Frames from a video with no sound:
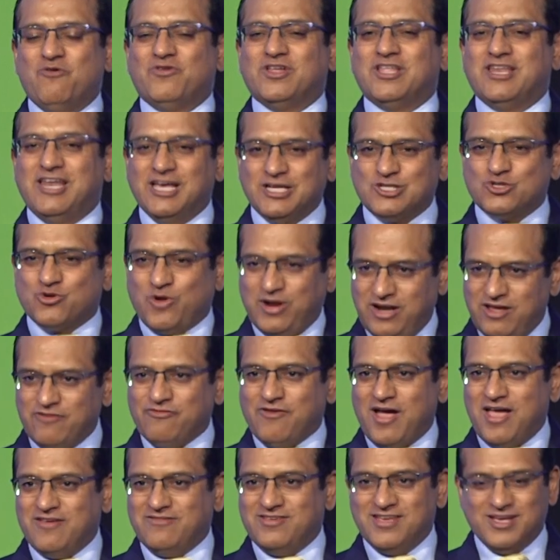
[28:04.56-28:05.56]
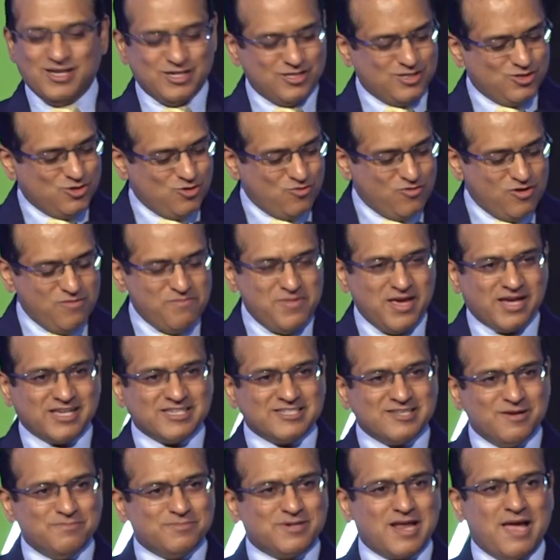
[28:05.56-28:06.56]
the next 25 years, you will make
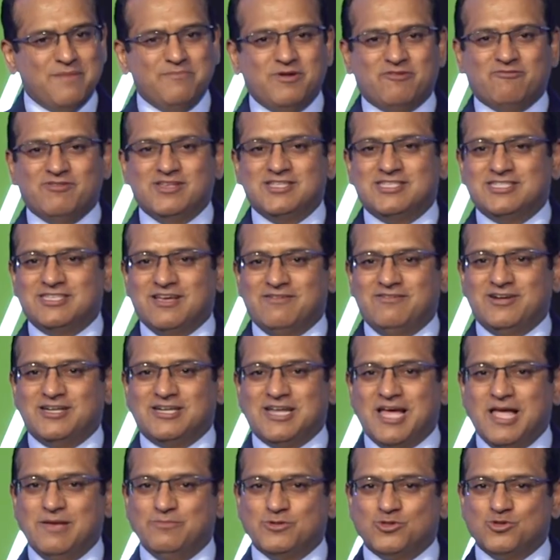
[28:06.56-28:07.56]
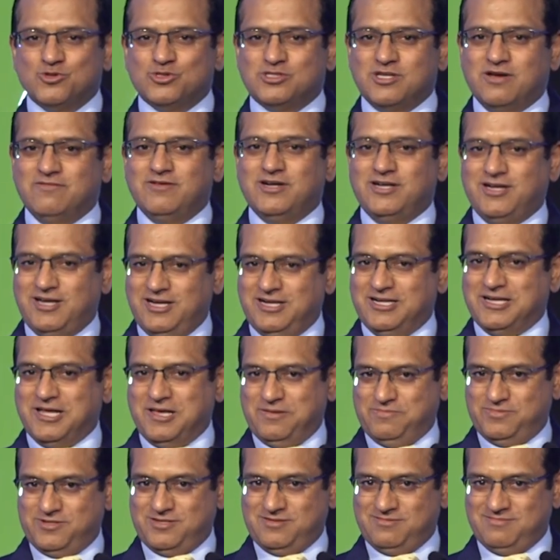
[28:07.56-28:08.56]
sometime between 7 times to 17
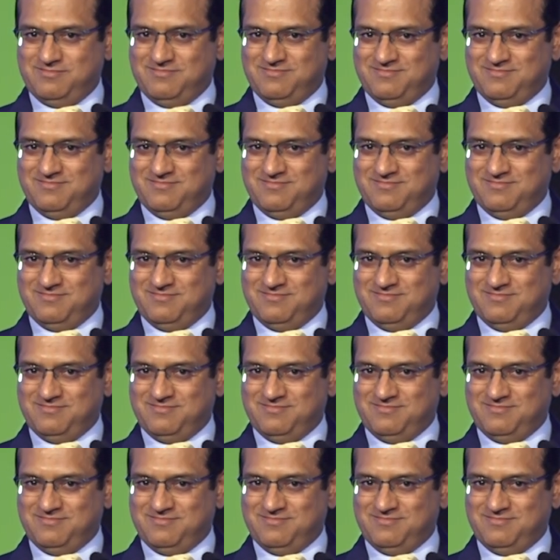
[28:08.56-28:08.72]
times,